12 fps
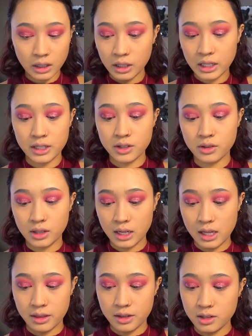Alright, so I
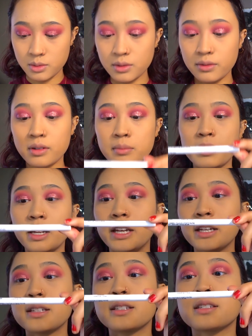got this one from
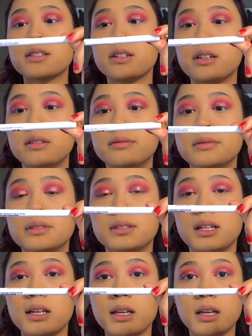NYX.
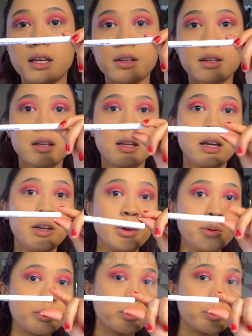I don't